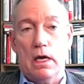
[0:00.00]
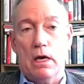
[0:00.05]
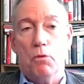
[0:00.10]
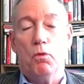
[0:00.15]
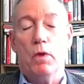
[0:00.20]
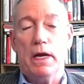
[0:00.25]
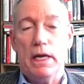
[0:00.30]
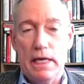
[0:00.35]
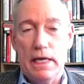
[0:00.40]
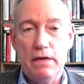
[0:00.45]

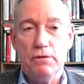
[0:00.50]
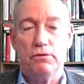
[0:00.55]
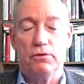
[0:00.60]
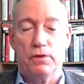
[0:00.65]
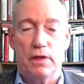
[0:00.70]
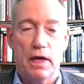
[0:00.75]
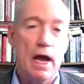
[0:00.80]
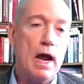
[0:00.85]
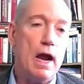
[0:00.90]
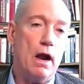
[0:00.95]
when he's
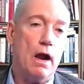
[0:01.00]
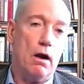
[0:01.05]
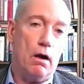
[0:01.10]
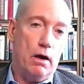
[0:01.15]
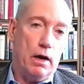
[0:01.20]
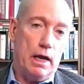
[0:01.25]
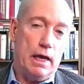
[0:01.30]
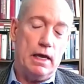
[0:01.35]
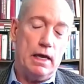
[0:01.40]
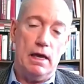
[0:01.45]

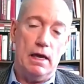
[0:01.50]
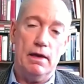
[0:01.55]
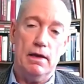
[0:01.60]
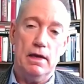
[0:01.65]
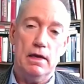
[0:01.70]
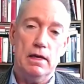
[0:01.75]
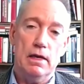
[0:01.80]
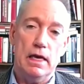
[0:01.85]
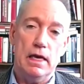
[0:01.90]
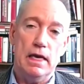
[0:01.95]
there,
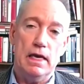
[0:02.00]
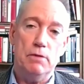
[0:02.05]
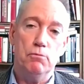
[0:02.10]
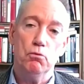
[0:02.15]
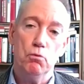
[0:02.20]
he